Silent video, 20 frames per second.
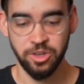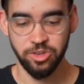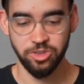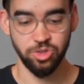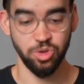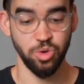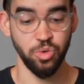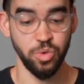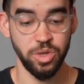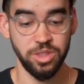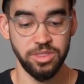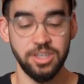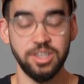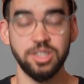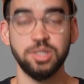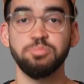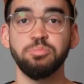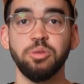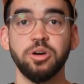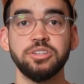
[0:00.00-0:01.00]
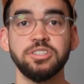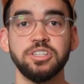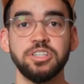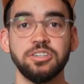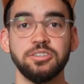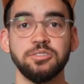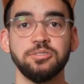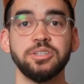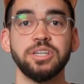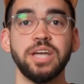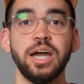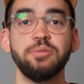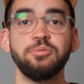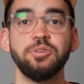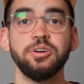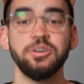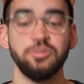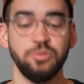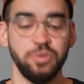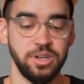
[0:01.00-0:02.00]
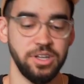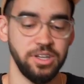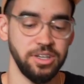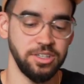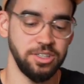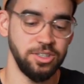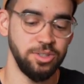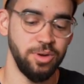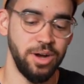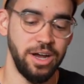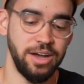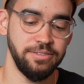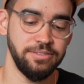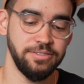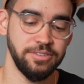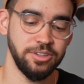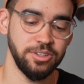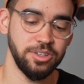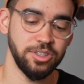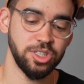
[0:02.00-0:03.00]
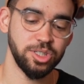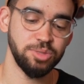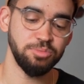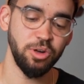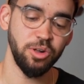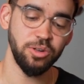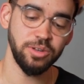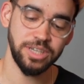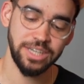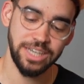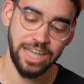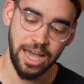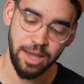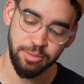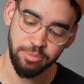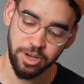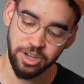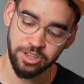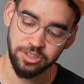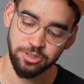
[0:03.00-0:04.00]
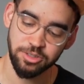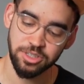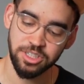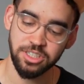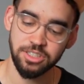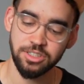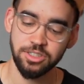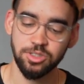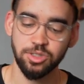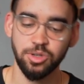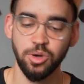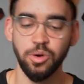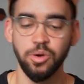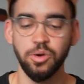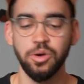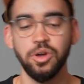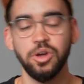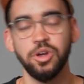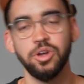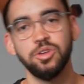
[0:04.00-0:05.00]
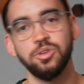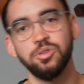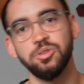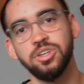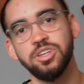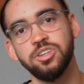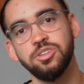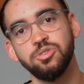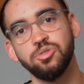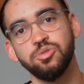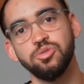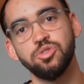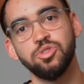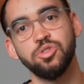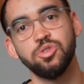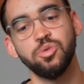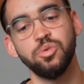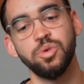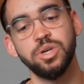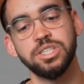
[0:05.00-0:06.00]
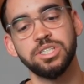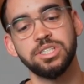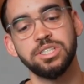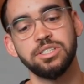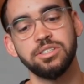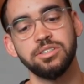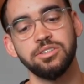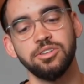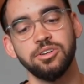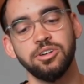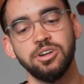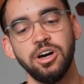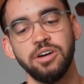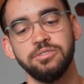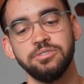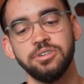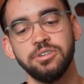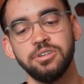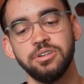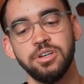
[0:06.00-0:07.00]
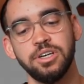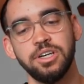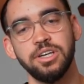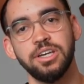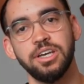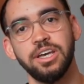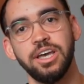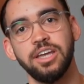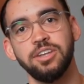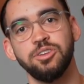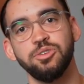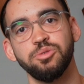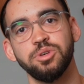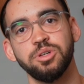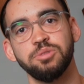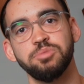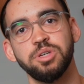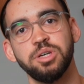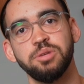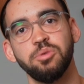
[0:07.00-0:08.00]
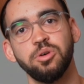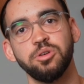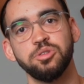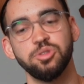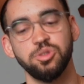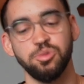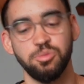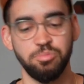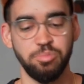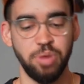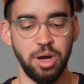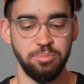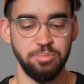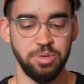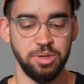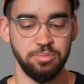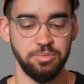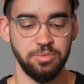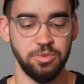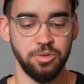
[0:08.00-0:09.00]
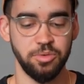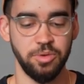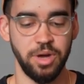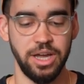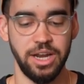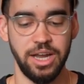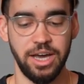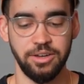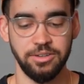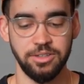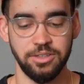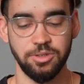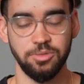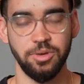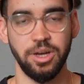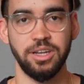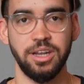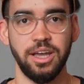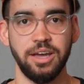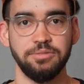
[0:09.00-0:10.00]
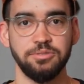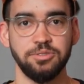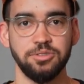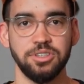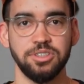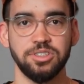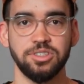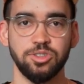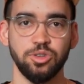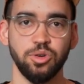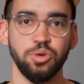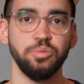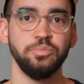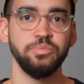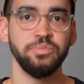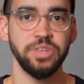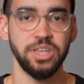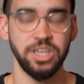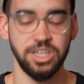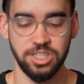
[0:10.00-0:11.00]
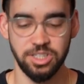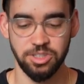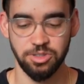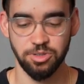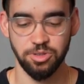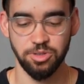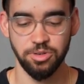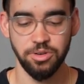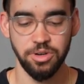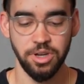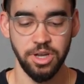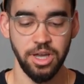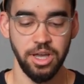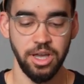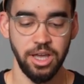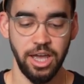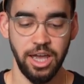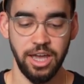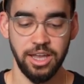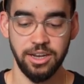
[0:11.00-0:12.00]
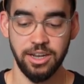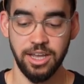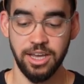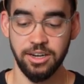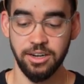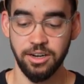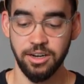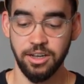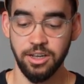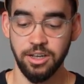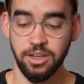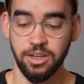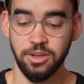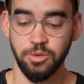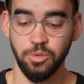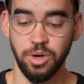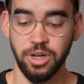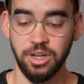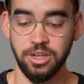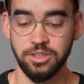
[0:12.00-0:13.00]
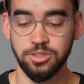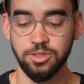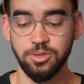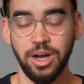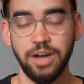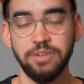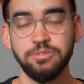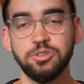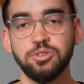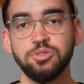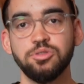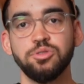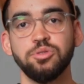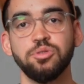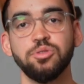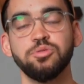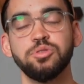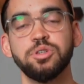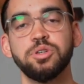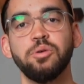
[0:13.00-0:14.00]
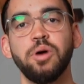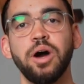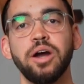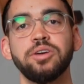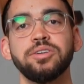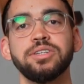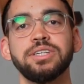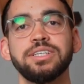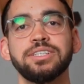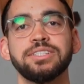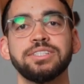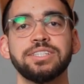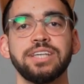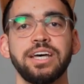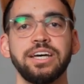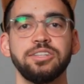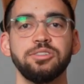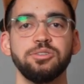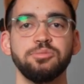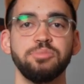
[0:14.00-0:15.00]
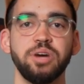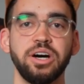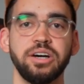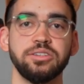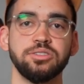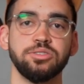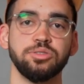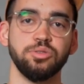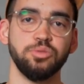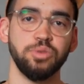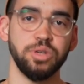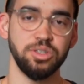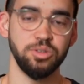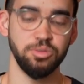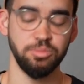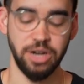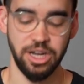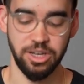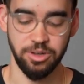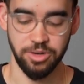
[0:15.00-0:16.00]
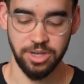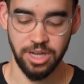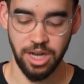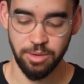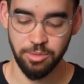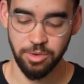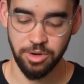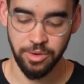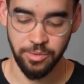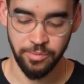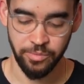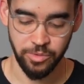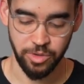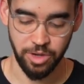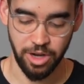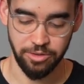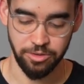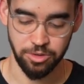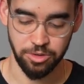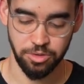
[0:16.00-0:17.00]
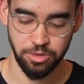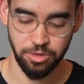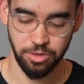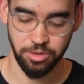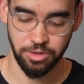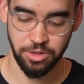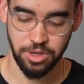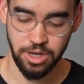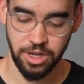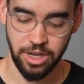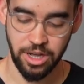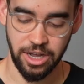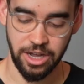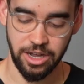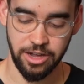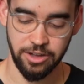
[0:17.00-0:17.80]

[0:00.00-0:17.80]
So with this particular camera, well, you have a small gap underneath, so you need to twist the cover and you will be able to pop it right out right after this. So easy to do. And then, well, you have the tool required inside the box. So when you buy your camera, you have a tool. I